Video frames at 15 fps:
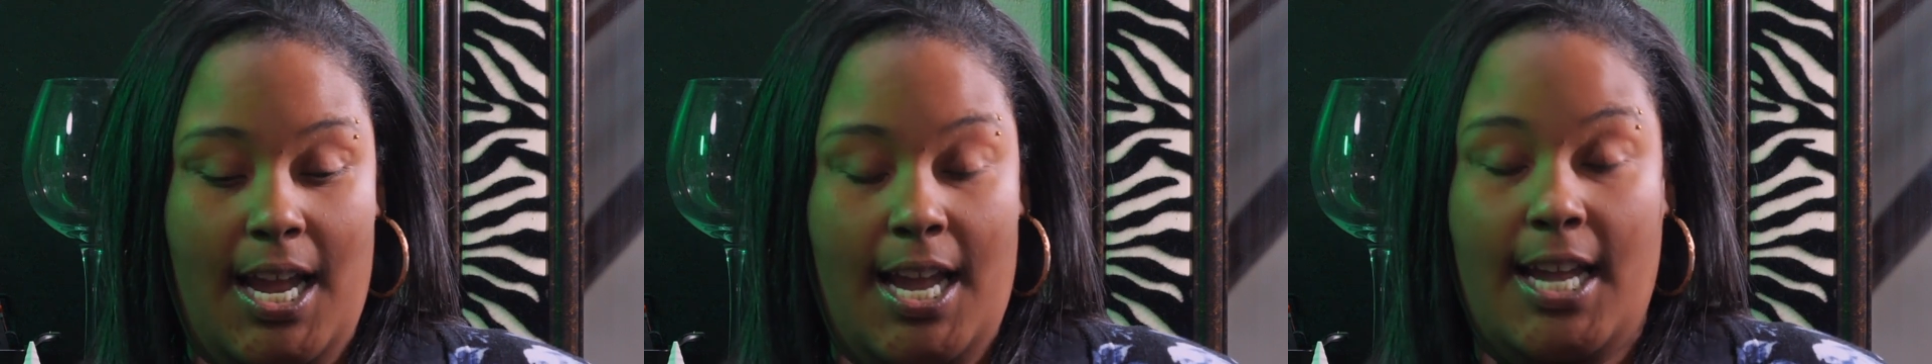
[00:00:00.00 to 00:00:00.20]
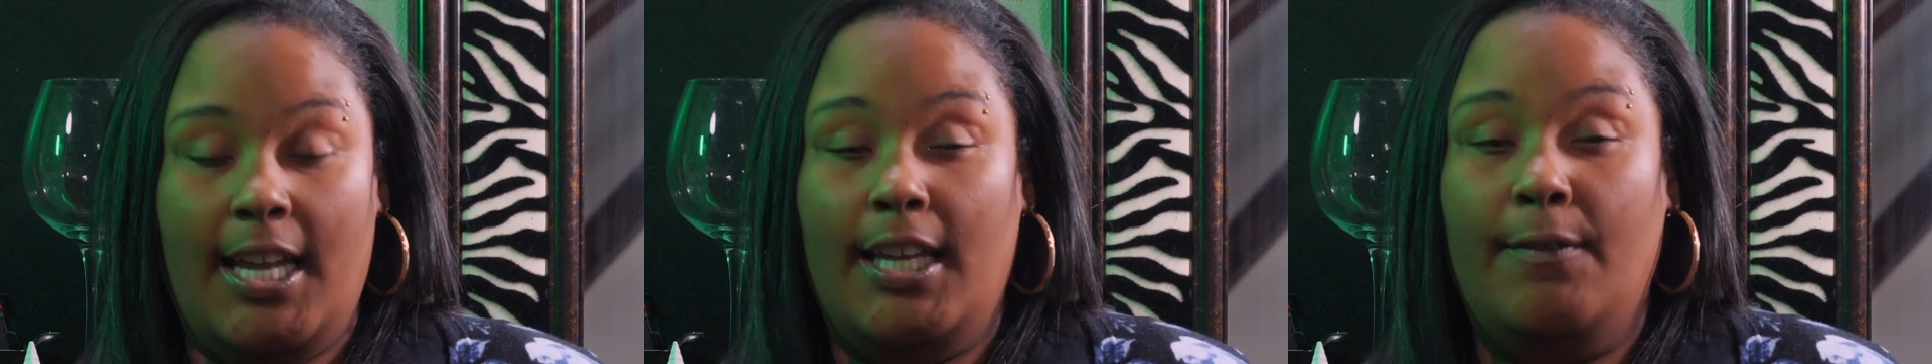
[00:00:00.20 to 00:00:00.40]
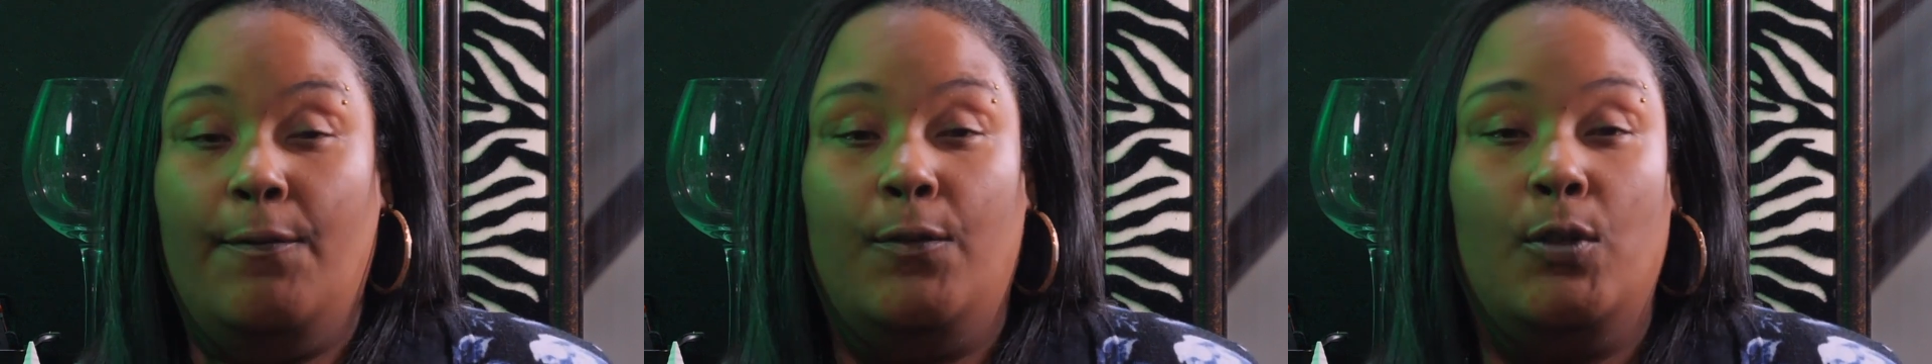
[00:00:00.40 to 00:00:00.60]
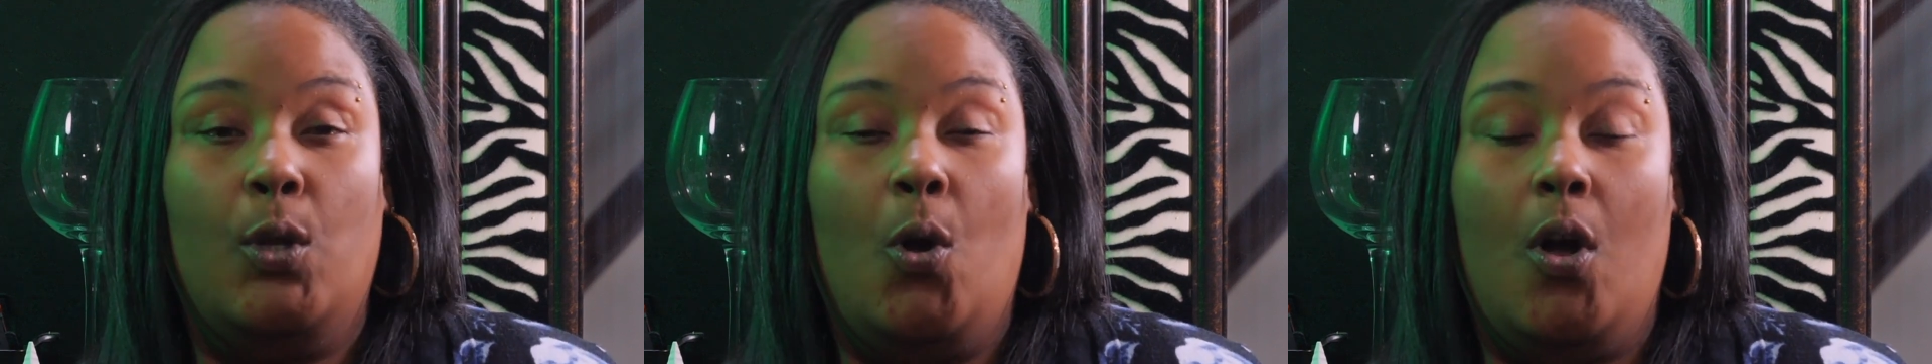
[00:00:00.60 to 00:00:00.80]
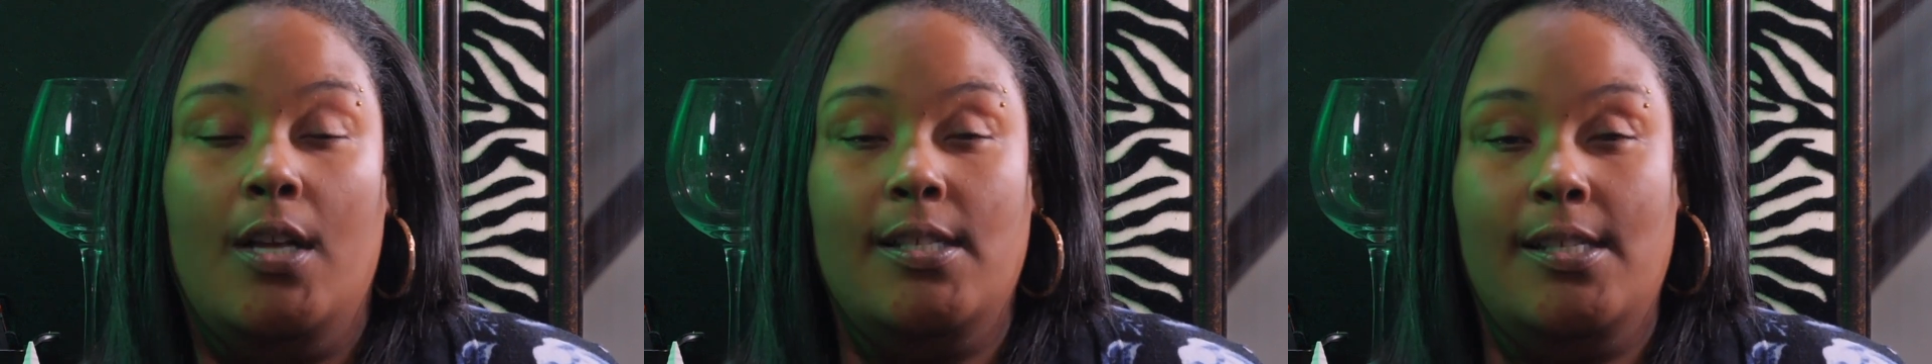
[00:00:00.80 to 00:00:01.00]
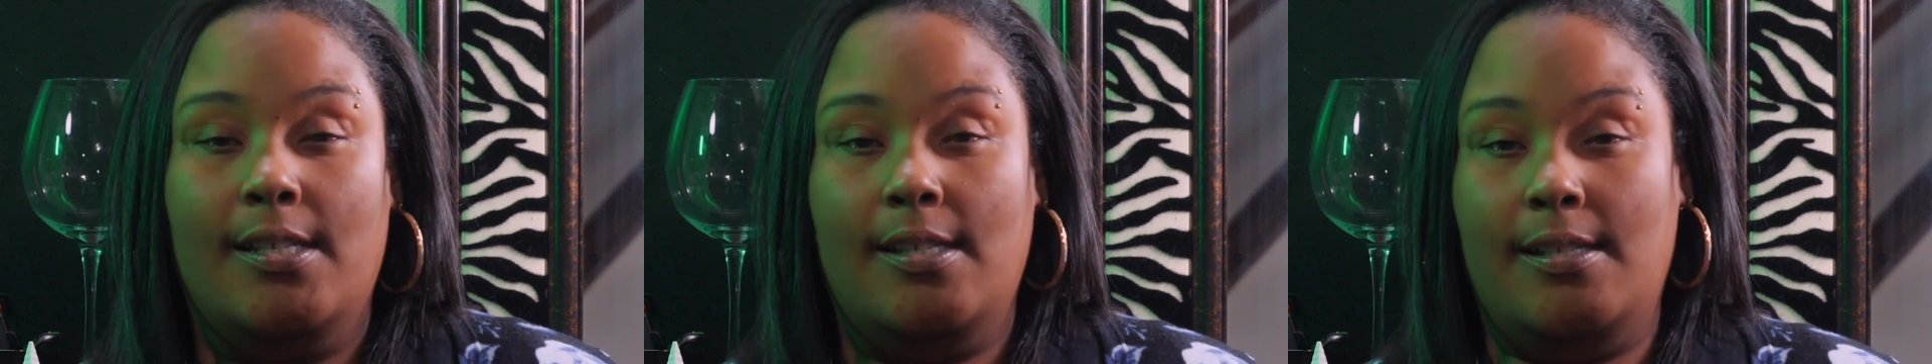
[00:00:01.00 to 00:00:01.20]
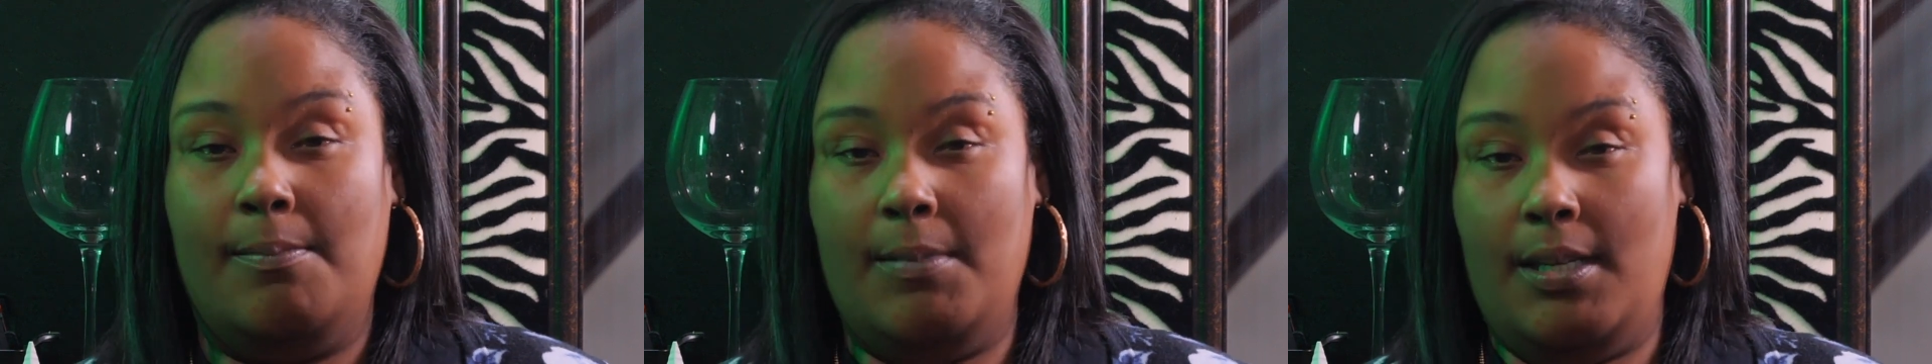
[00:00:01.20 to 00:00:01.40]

He flosses